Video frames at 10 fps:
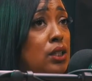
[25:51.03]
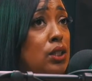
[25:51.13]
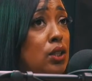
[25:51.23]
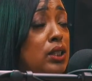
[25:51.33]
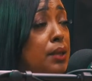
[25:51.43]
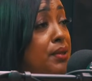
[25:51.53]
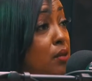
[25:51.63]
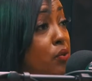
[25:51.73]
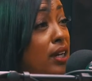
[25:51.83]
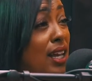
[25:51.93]
So
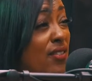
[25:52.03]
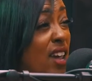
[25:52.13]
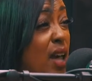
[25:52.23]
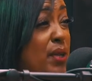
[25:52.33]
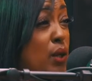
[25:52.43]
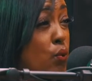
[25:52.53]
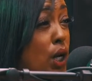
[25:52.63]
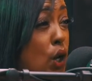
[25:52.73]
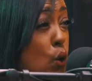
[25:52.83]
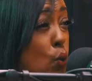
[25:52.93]
September 11th happened in
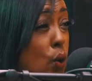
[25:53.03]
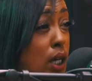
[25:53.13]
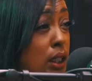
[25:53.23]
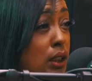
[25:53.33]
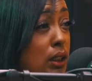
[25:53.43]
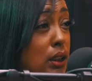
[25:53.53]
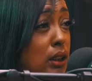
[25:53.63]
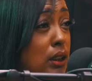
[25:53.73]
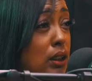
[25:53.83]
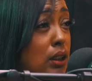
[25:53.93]
what, oh one
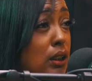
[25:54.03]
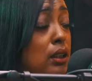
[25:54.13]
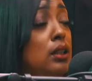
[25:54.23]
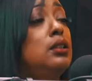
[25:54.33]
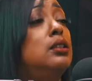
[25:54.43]
mm-hmm.